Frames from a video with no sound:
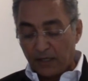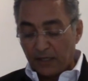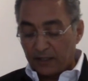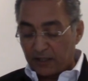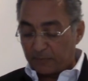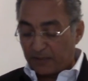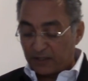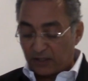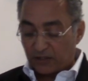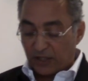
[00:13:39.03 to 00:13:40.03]
It has been
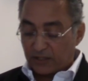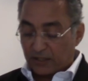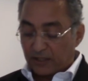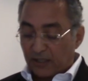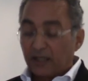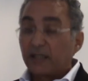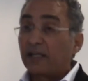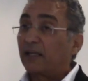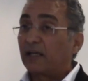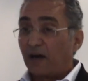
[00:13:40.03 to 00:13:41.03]
suggested
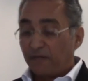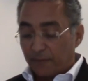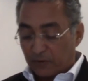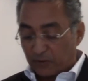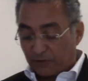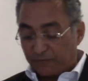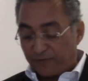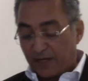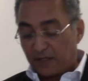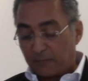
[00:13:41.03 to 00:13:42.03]
that the government was
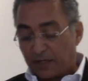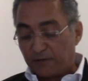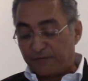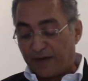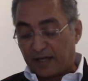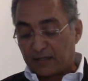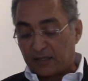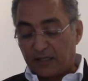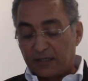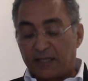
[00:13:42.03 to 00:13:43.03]
offended by the fact
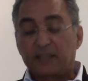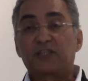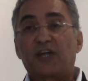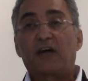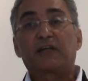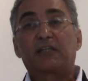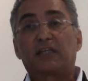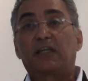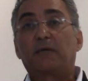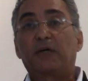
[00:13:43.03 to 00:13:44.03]
that the
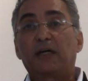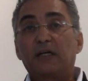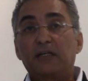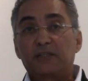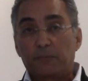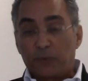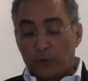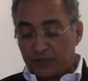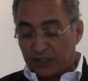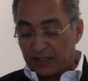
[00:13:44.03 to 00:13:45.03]
charity they were
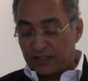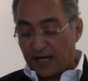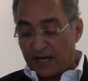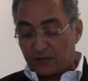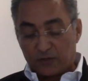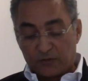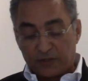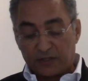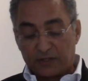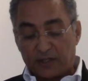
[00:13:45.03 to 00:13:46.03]
supporting dared to
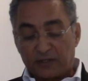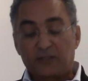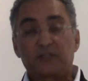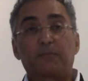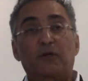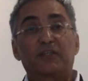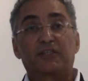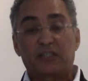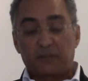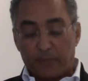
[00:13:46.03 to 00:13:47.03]
criticise its
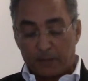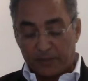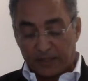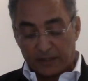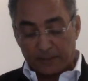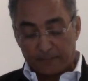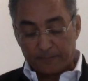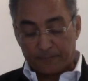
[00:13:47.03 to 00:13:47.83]
policies publicly.